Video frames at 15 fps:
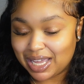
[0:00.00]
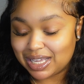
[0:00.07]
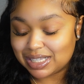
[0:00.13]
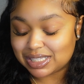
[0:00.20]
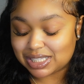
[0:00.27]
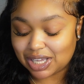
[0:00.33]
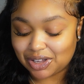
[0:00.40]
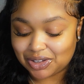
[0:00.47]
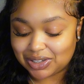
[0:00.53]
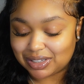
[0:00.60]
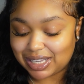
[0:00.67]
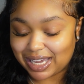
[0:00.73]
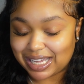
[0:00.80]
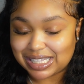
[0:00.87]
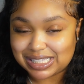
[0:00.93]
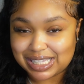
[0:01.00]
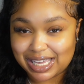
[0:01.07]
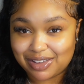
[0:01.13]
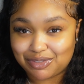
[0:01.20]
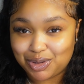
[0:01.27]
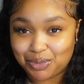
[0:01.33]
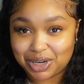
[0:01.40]
So like I
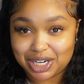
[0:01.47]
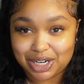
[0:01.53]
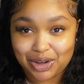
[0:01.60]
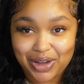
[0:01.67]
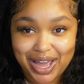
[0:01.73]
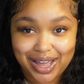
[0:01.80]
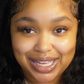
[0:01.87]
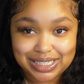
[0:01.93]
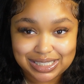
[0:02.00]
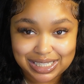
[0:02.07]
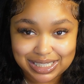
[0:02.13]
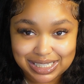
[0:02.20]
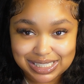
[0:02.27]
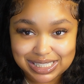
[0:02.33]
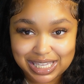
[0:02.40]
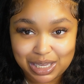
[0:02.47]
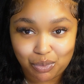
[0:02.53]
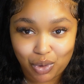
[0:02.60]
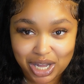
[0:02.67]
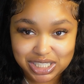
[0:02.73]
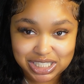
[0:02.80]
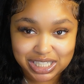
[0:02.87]
said, if you want to know how I did this, keep
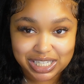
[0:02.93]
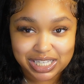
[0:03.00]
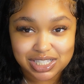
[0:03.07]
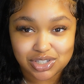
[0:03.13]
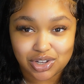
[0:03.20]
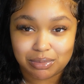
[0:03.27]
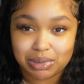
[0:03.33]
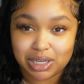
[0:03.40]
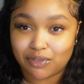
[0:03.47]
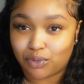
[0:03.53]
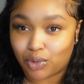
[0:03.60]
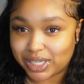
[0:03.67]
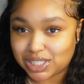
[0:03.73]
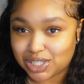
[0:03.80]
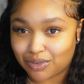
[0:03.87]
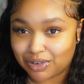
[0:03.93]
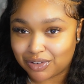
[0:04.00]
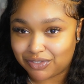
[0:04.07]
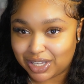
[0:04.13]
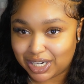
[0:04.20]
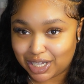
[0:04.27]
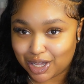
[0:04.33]
watching. It is going to be a voiceover
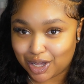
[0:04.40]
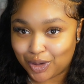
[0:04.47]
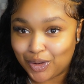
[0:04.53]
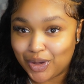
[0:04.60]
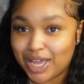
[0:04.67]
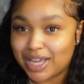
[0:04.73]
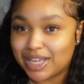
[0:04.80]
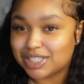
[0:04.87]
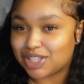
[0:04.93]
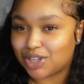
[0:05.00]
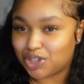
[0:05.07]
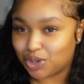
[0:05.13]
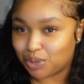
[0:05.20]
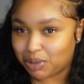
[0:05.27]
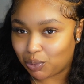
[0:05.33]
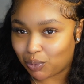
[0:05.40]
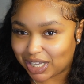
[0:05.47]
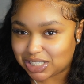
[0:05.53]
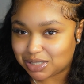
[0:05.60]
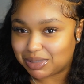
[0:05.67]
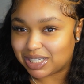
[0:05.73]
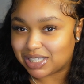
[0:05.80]
video. So you'll be
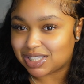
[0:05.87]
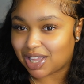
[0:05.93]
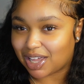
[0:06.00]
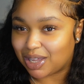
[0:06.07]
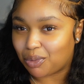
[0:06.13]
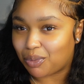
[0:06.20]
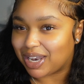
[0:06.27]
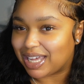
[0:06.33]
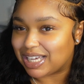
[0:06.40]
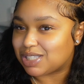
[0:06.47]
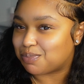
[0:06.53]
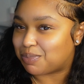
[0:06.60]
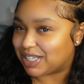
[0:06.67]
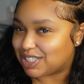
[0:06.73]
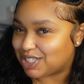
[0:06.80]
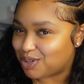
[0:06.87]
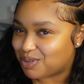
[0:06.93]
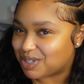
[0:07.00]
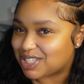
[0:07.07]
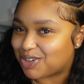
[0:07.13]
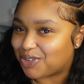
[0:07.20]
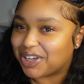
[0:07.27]
watching me install it while I explain to you
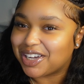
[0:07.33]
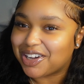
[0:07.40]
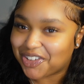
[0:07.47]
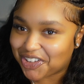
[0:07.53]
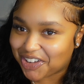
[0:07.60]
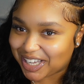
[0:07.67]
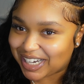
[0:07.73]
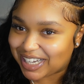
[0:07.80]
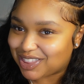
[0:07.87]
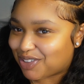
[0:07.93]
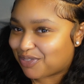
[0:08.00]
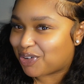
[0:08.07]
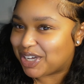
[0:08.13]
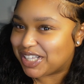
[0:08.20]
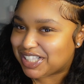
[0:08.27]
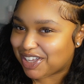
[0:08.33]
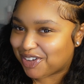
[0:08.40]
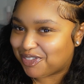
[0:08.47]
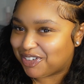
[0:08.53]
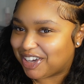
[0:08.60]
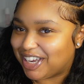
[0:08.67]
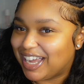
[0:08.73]
what's going on in the
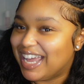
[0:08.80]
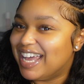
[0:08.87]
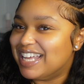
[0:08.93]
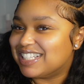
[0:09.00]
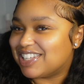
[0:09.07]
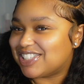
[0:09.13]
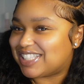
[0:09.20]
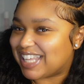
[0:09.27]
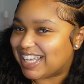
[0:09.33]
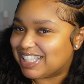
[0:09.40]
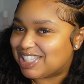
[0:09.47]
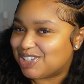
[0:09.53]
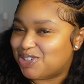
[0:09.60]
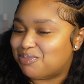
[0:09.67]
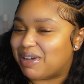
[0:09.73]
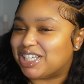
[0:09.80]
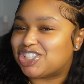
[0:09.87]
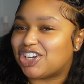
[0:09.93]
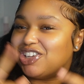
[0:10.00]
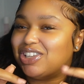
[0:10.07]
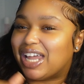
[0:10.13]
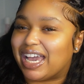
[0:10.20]
voiceover. So stay tuned. Make
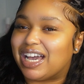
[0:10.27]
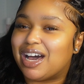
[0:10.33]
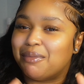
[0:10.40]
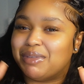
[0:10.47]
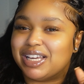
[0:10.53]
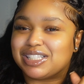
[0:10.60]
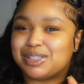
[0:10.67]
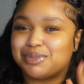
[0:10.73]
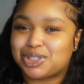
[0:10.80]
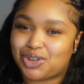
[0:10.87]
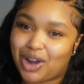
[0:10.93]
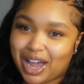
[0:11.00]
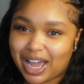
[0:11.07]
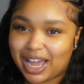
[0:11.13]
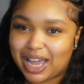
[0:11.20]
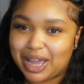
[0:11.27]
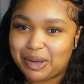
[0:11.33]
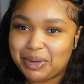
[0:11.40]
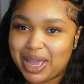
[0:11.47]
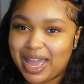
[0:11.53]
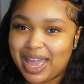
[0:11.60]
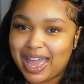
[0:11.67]
sure you like, comment, and
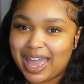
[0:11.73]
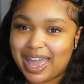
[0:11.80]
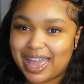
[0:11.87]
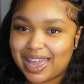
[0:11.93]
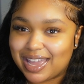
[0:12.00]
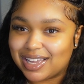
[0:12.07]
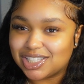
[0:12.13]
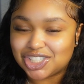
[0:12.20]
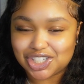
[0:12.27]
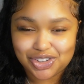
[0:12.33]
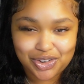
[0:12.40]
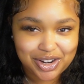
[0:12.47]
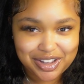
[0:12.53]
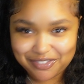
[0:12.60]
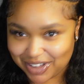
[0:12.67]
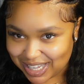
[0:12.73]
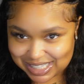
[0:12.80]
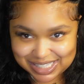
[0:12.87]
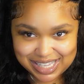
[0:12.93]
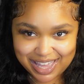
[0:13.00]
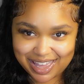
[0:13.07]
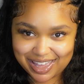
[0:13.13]
subscribe. And it's
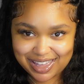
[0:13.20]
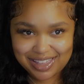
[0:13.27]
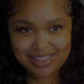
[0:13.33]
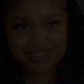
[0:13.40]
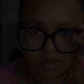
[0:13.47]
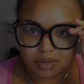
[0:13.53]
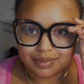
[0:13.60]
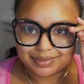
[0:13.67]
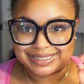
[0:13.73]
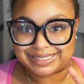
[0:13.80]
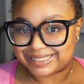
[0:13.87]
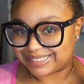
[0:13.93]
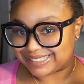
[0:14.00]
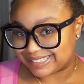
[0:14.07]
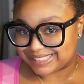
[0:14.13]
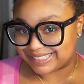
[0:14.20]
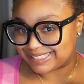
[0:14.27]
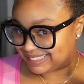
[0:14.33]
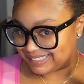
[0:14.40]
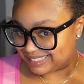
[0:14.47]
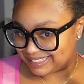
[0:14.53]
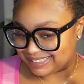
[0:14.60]
Shanorri. Jump scare.
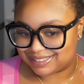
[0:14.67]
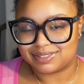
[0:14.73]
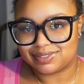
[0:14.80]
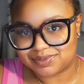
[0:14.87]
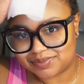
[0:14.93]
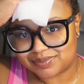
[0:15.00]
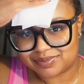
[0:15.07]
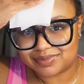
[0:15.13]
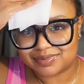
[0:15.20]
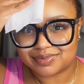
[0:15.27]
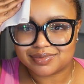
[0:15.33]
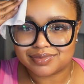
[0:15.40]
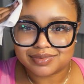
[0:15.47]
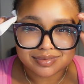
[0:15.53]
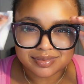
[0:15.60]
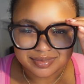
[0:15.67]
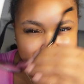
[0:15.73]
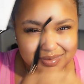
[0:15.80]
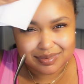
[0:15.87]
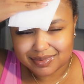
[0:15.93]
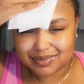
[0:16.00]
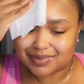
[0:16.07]
I think this is the first time y'all are seeing
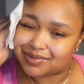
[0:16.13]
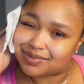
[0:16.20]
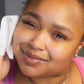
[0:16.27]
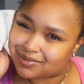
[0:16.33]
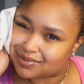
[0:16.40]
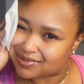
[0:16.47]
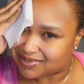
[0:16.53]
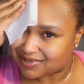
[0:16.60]
my hair out in the